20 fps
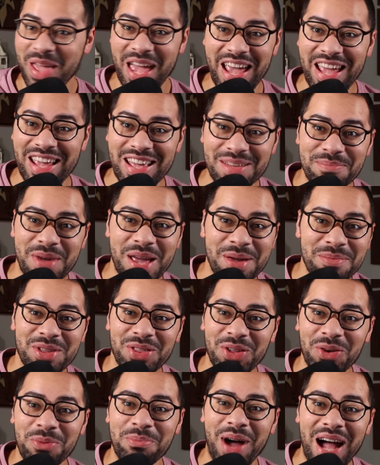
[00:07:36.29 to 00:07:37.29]
Hey,
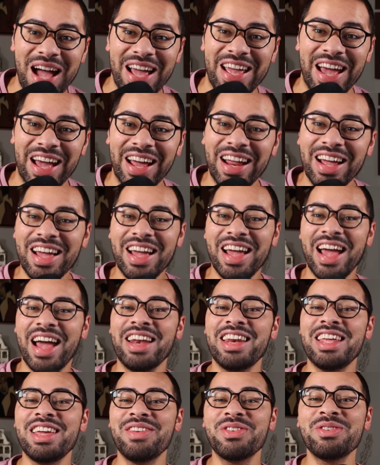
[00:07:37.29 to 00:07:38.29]
maybe they'll buy it.
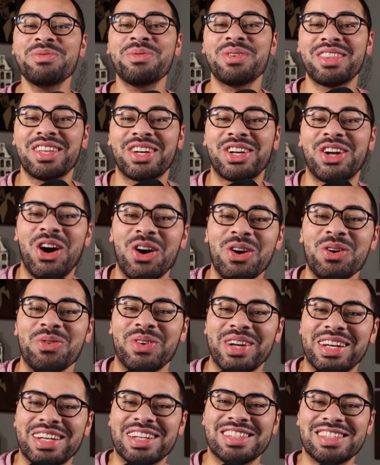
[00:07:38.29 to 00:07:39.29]
And even with the
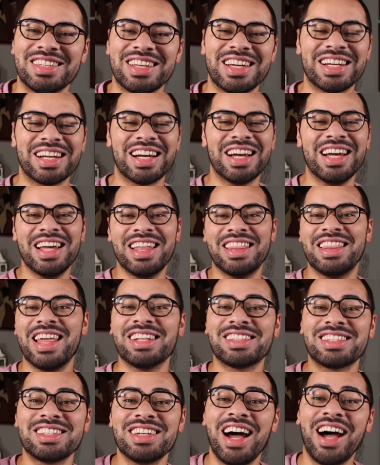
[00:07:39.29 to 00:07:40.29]
cart witnessing,
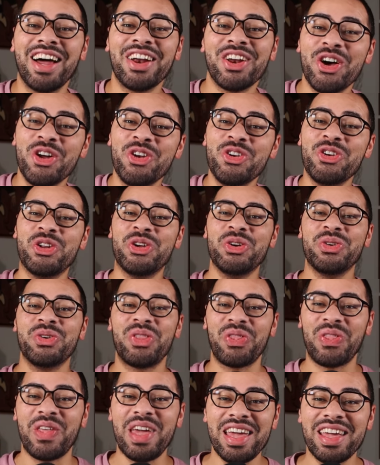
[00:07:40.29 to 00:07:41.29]
that's not a
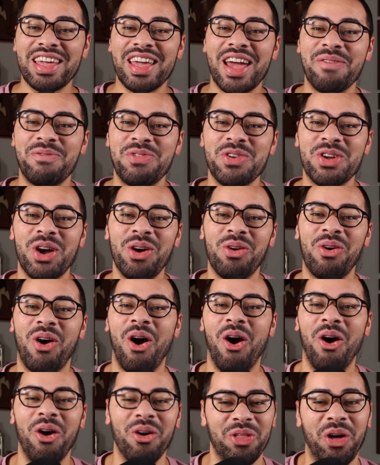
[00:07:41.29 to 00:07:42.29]
new thing. If you go
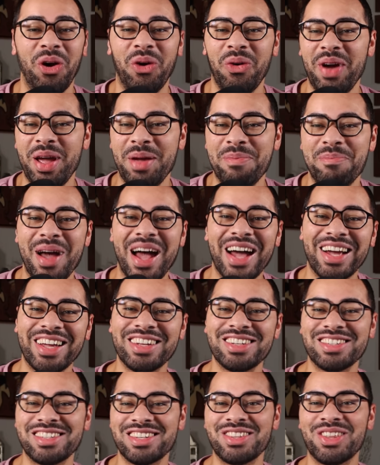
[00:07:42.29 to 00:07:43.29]
all the way
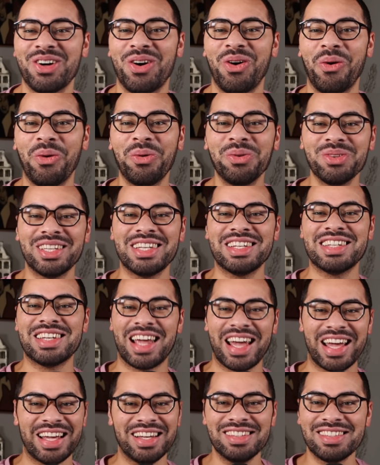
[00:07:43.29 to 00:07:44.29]
back into the olden
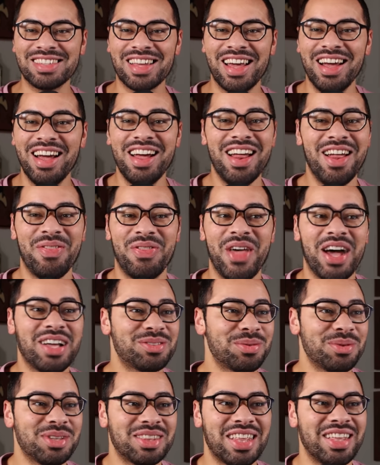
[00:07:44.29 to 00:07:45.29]
days,
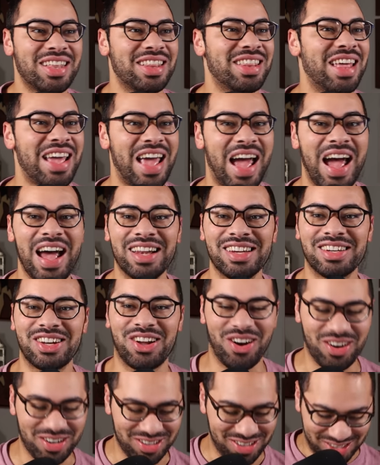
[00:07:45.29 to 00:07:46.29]
that's what they had
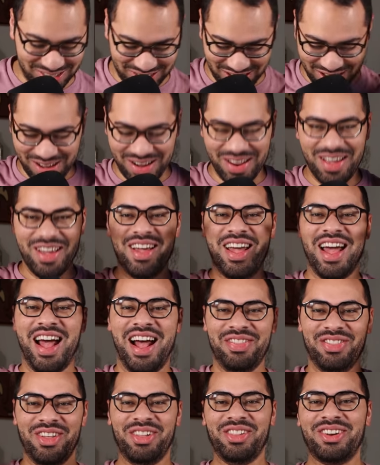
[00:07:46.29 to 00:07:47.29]
carts and
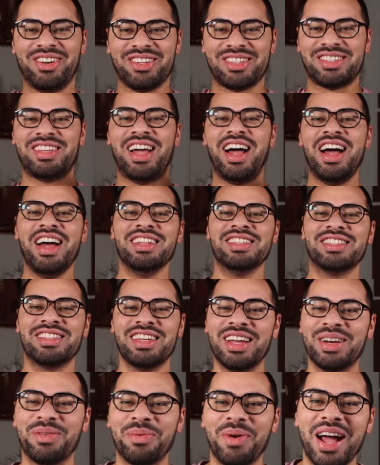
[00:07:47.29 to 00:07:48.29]
the little signs
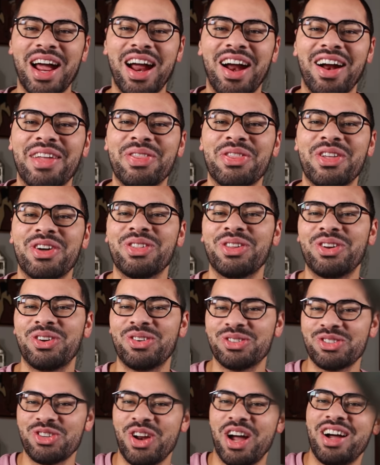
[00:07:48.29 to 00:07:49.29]
they'd wear and the
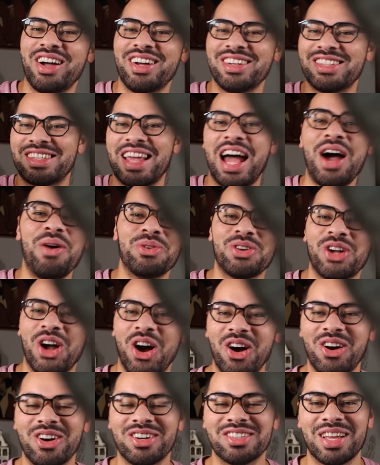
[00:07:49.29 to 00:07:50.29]
little sound
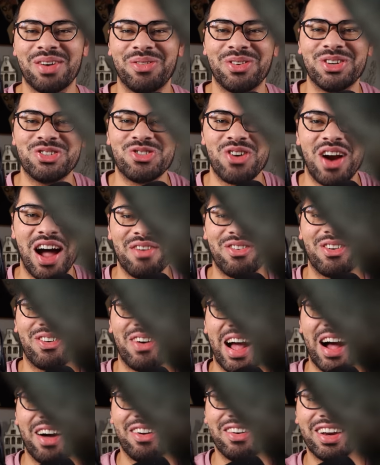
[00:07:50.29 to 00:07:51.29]
cars that would drive
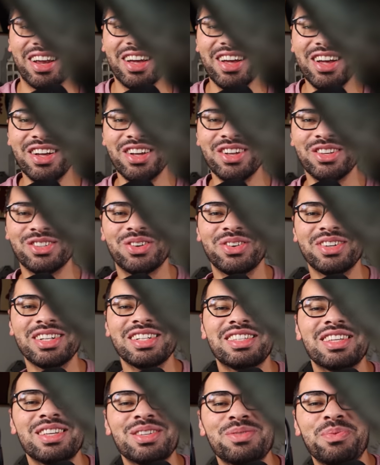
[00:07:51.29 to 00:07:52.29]
around. So when
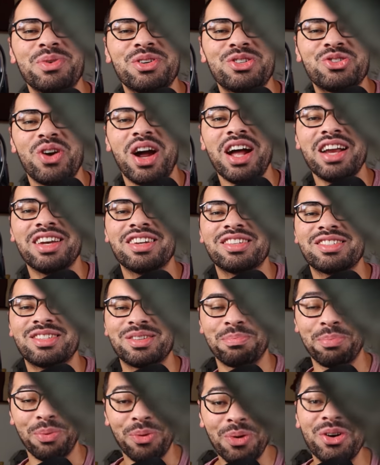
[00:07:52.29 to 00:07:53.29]
he says, we're trying to
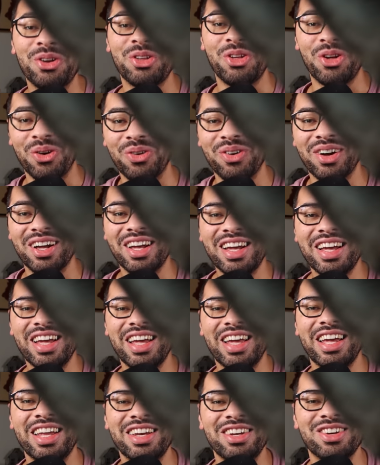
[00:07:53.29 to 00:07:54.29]
support you
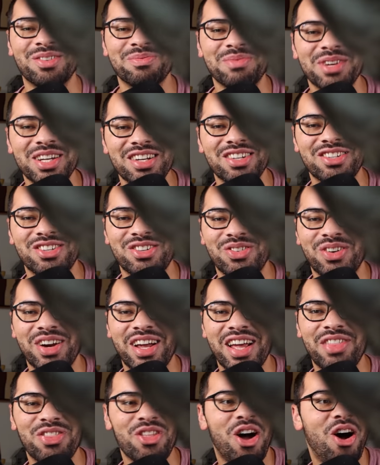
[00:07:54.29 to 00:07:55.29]
in your
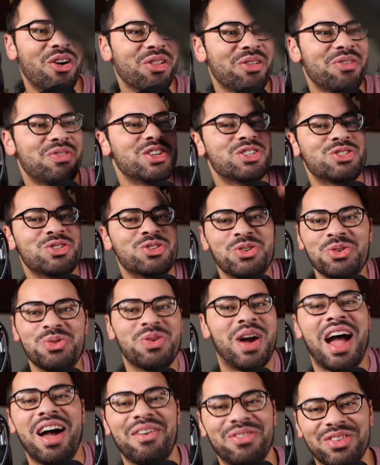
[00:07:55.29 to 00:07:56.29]
ministry and all of these
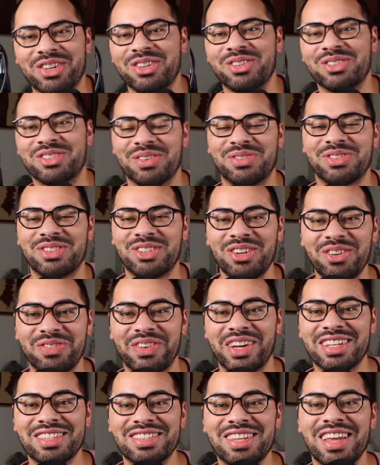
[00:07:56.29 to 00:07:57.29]
new avenues of
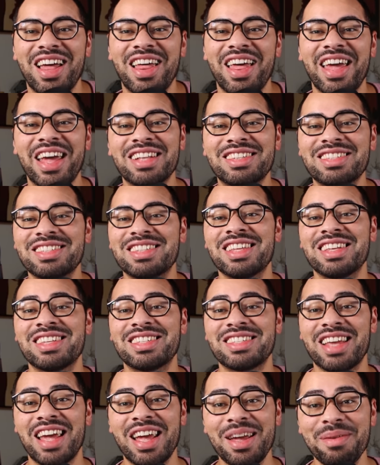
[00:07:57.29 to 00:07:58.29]
service, it's the
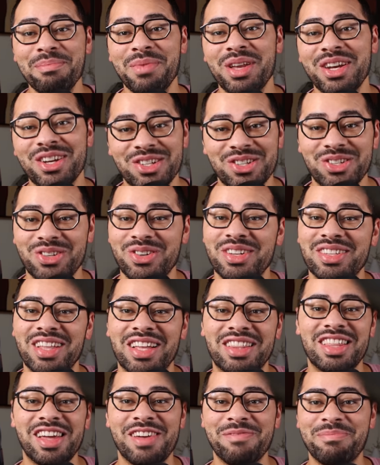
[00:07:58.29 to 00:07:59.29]
same ministry
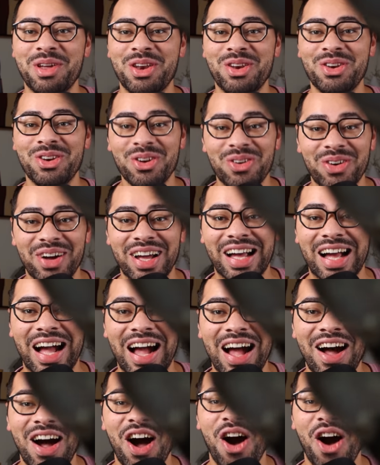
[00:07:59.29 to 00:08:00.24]
that they've been doing